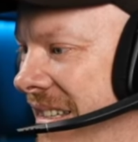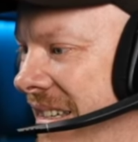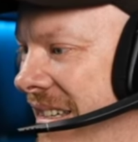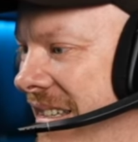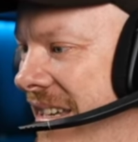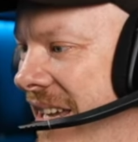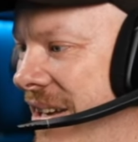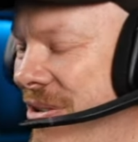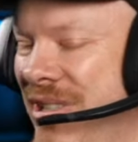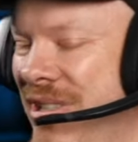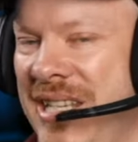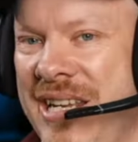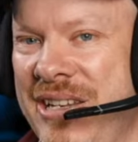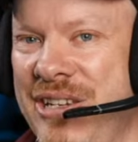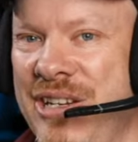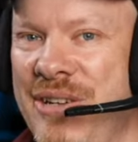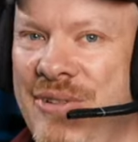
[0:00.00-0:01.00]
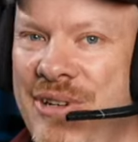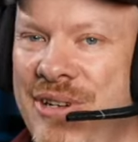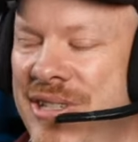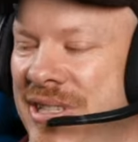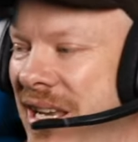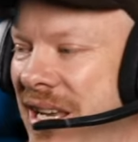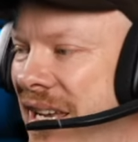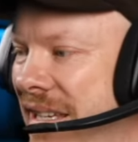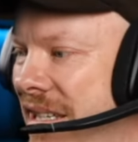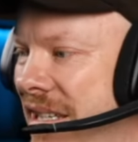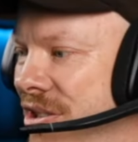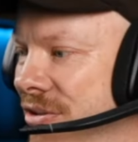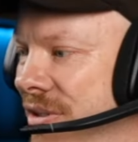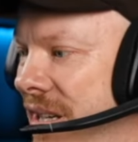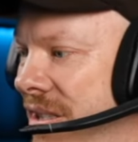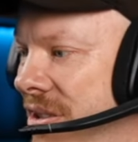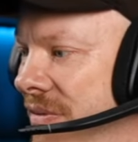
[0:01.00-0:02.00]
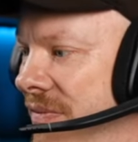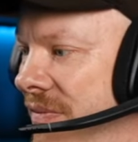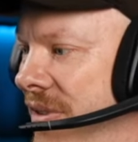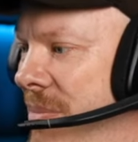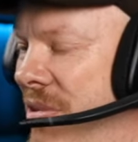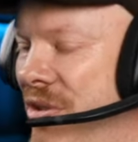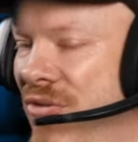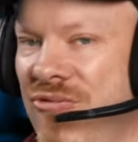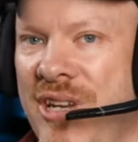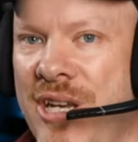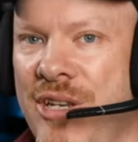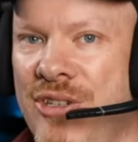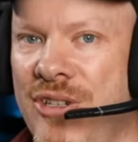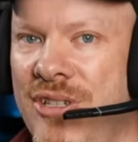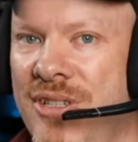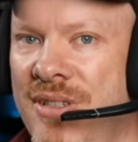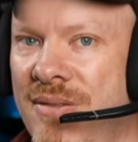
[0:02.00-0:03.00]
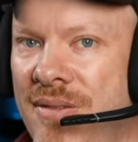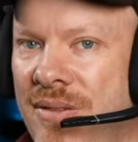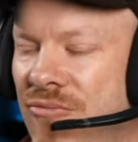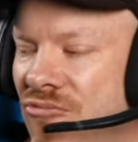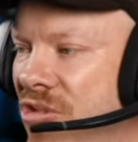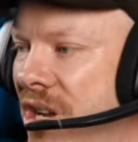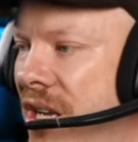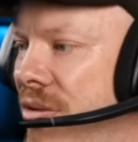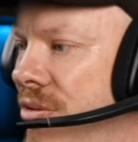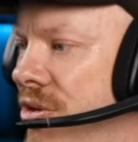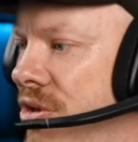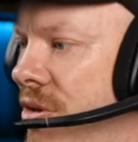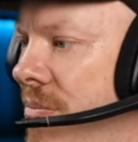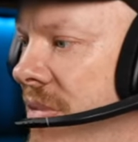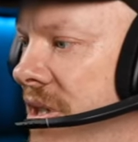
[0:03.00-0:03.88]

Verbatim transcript: Yeah, Unseen Universe, yeah, he's correct. Phidippus Regius, Regal Jumping